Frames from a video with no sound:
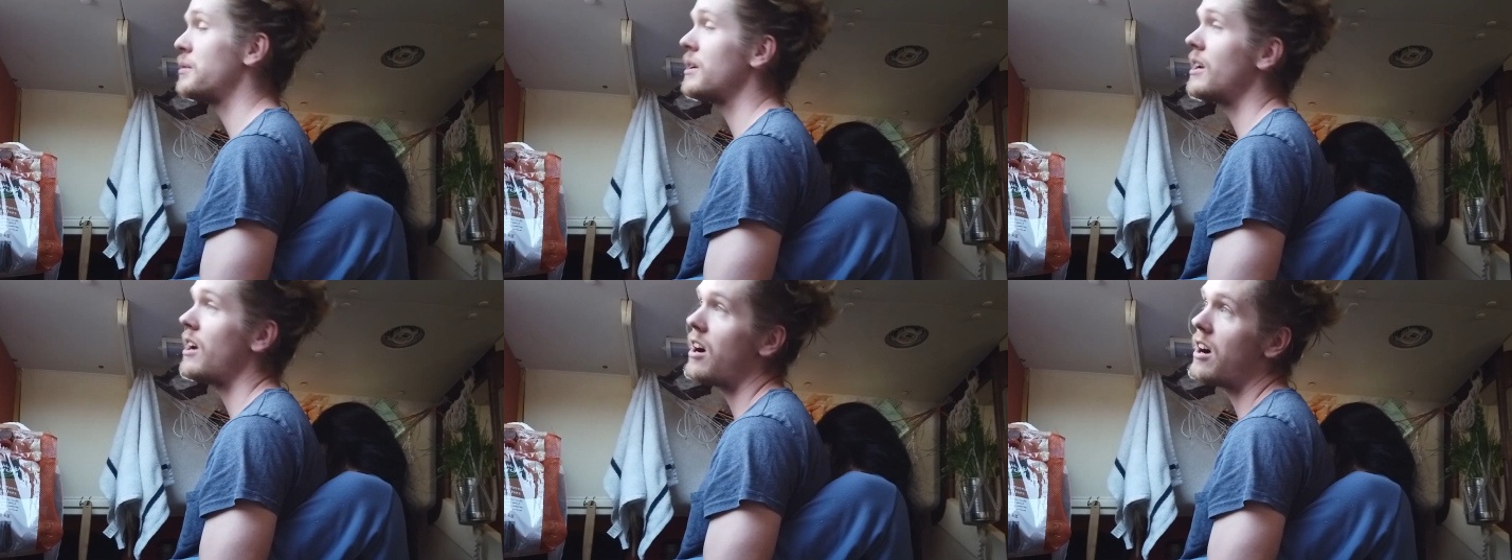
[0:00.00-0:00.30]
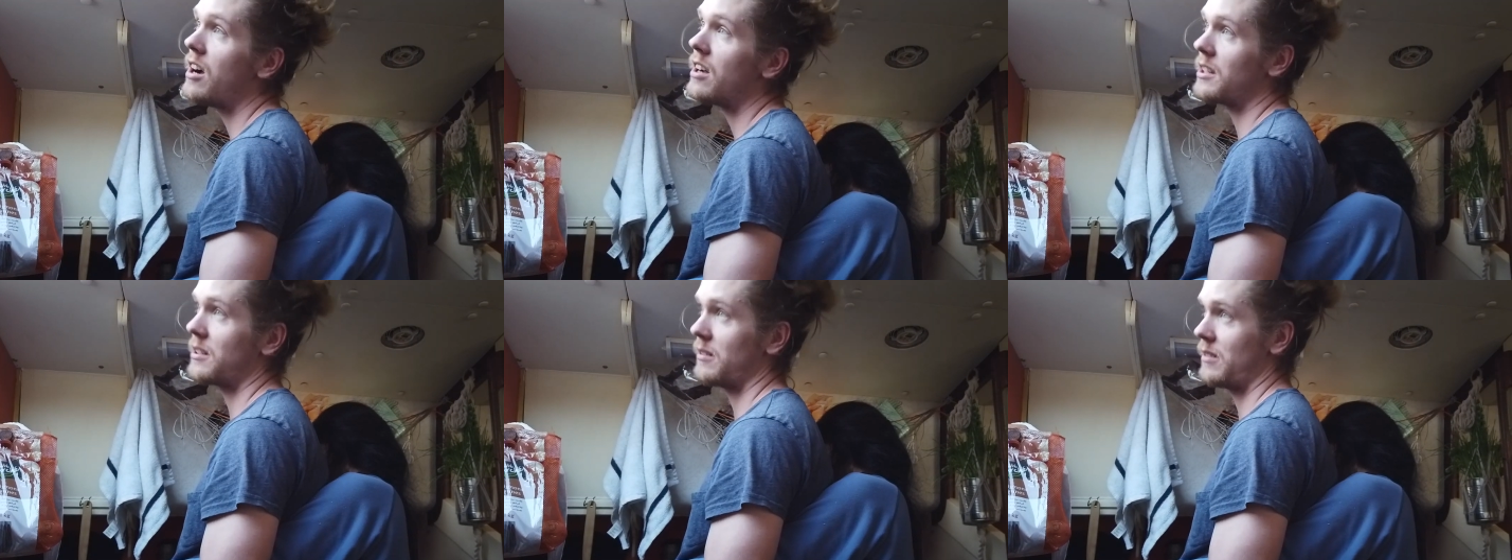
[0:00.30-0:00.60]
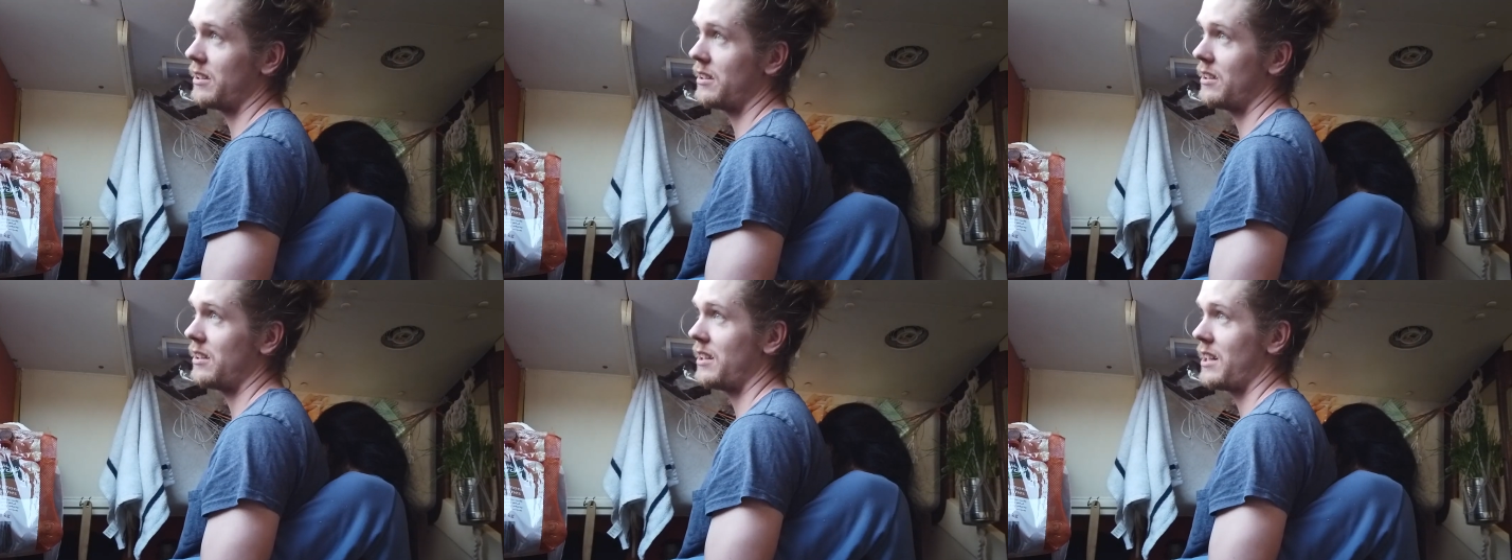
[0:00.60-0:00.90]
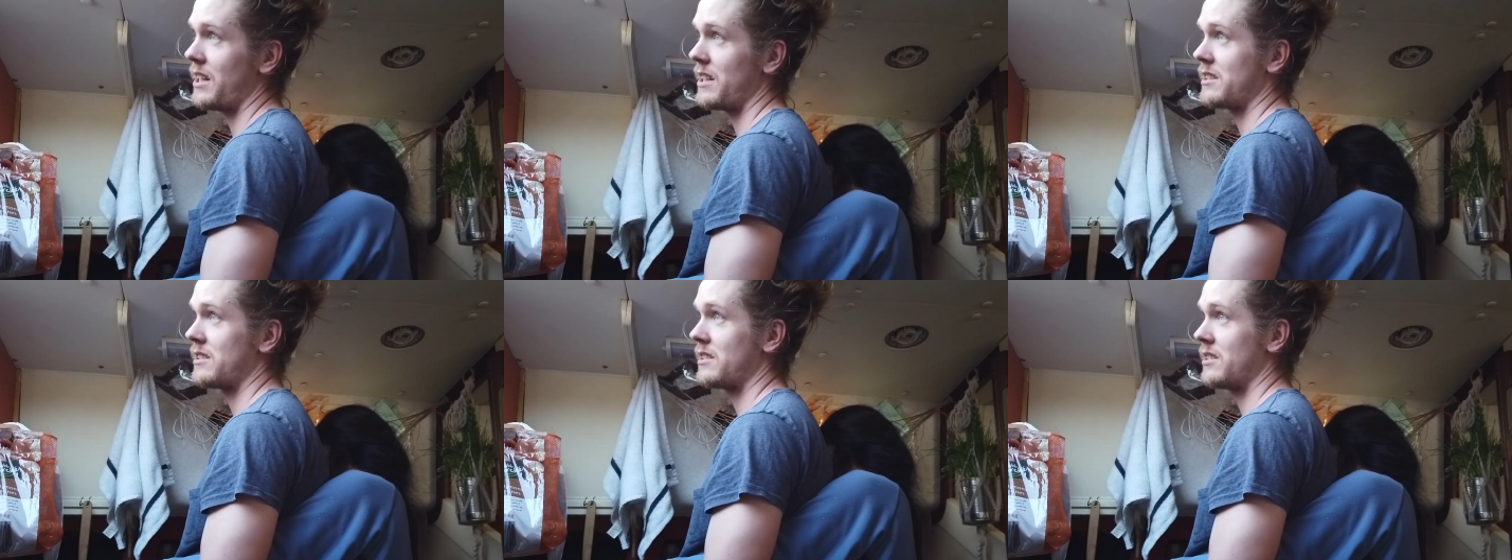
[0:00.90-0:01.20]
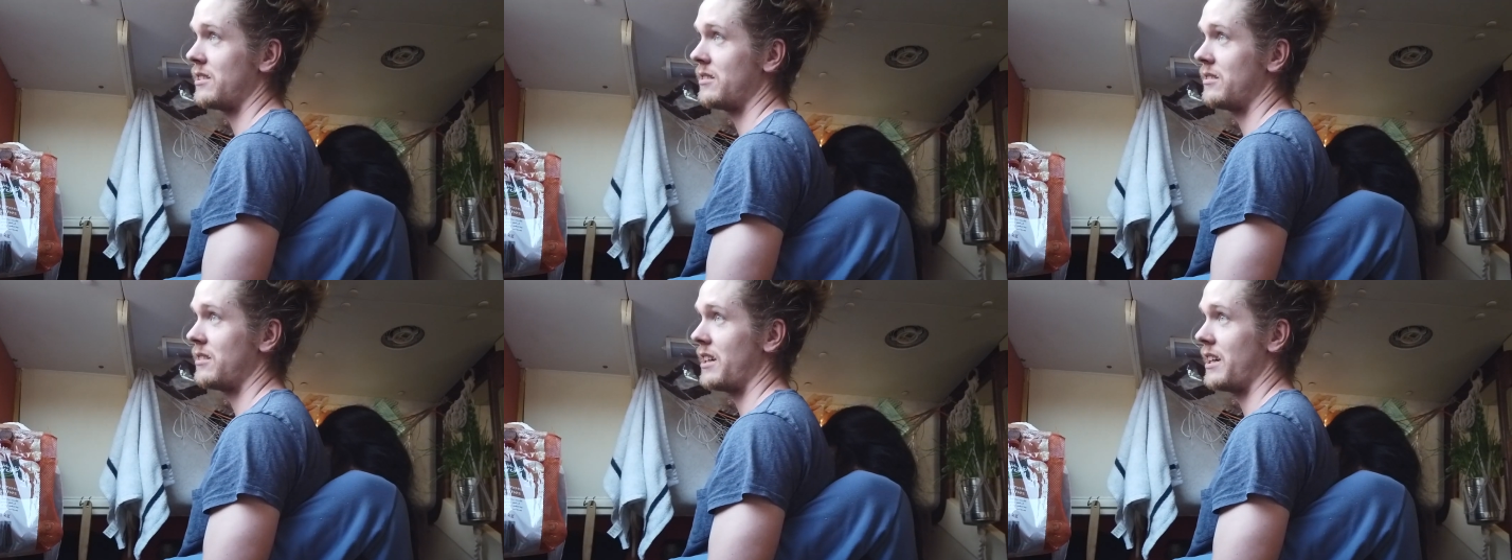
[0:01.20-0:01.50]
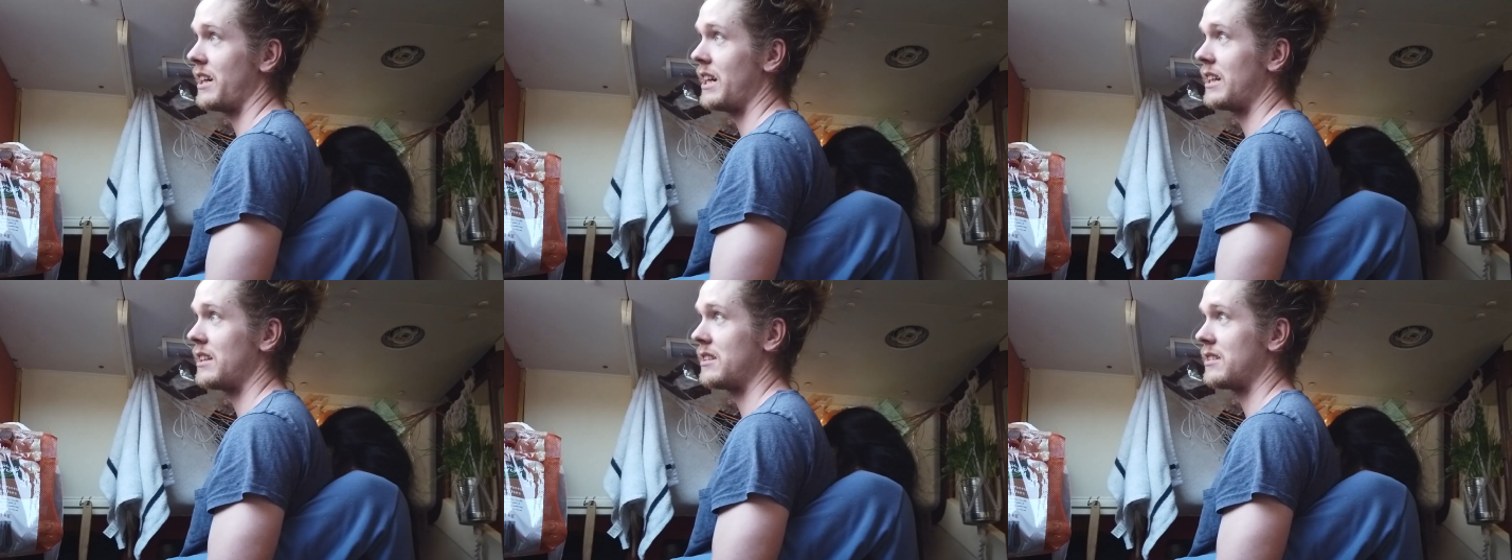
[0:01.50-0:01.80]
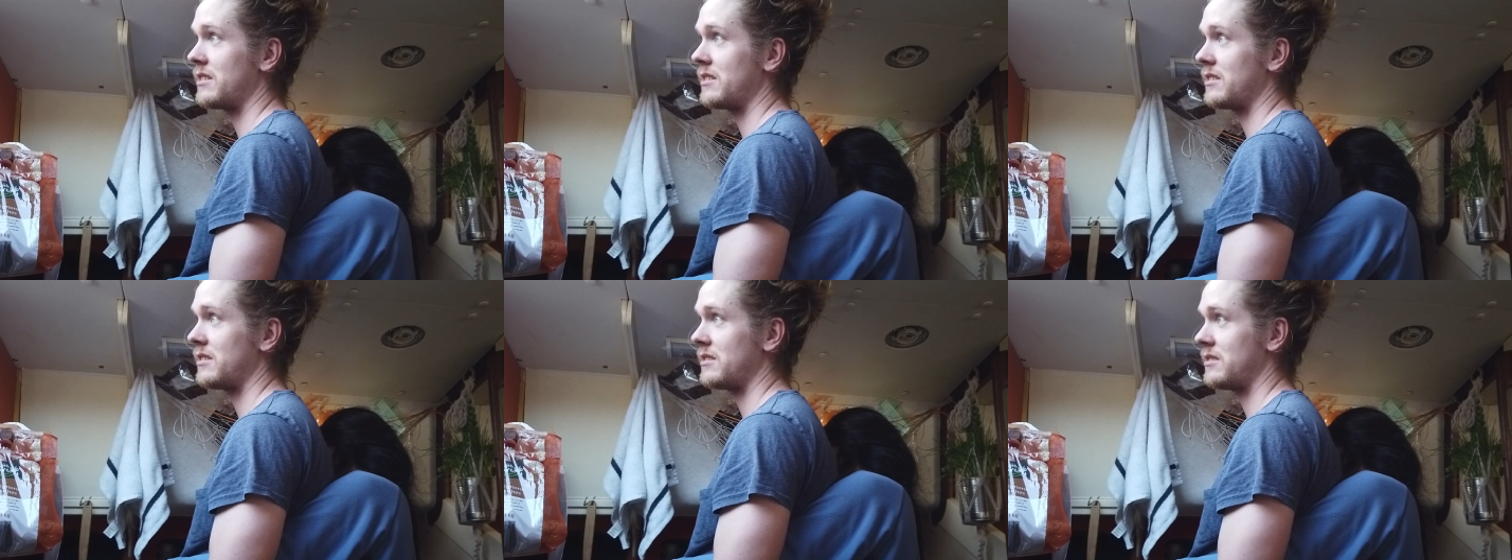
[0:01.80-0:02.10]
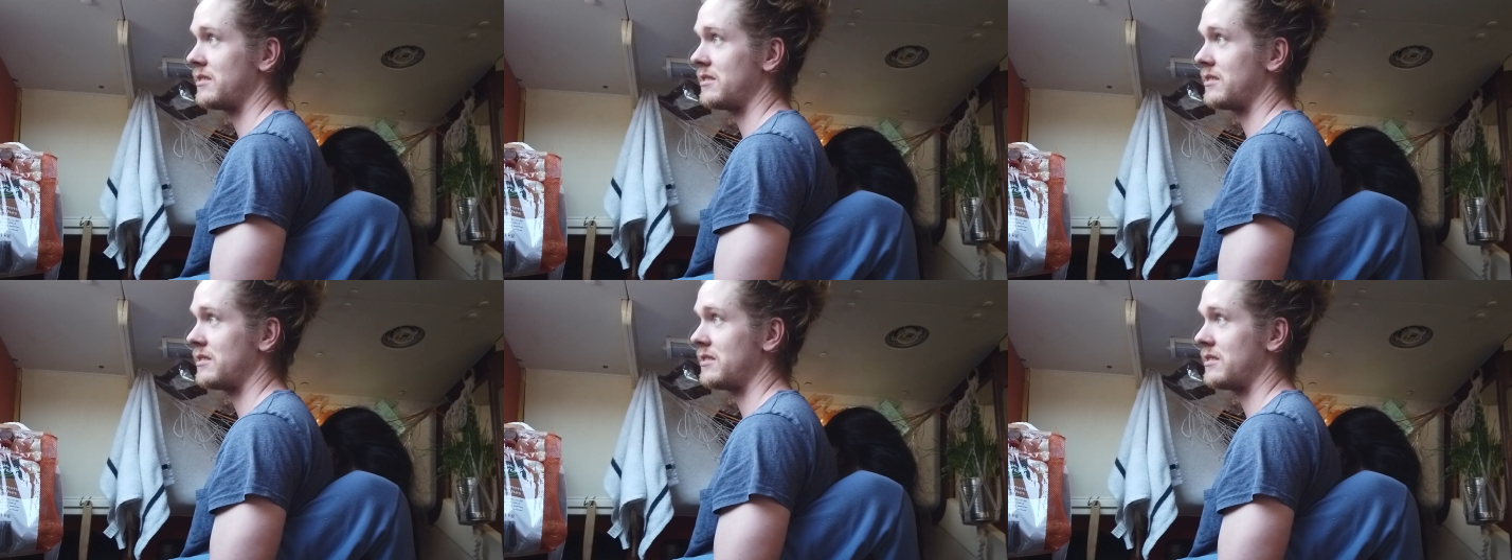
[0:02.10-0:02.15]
We've been arguing the last 2 days.